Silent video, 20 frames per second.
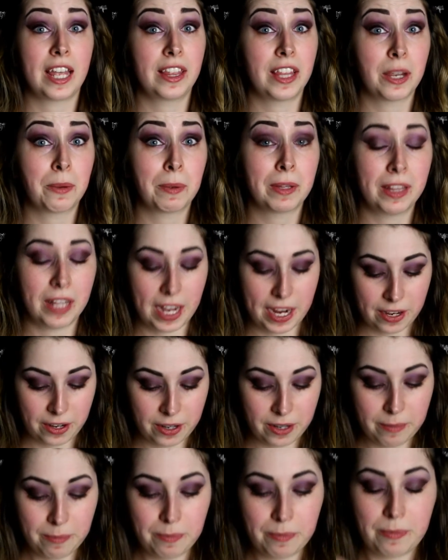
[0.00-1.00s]
a liquid
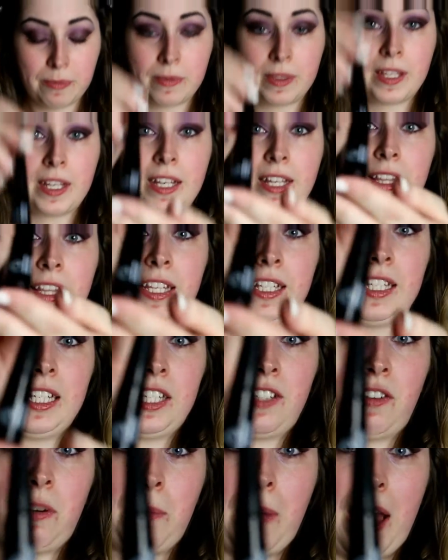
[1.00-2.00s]
liner. This
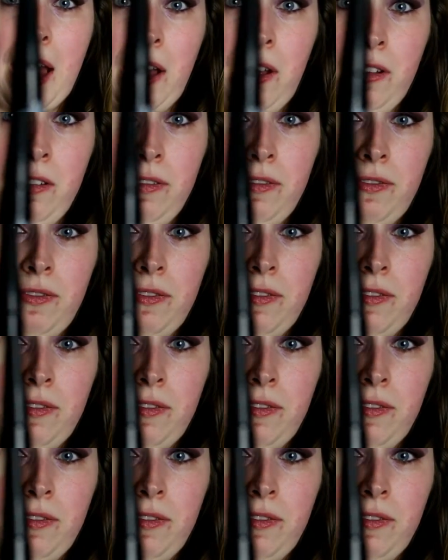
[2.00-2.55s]
is from e.l.f.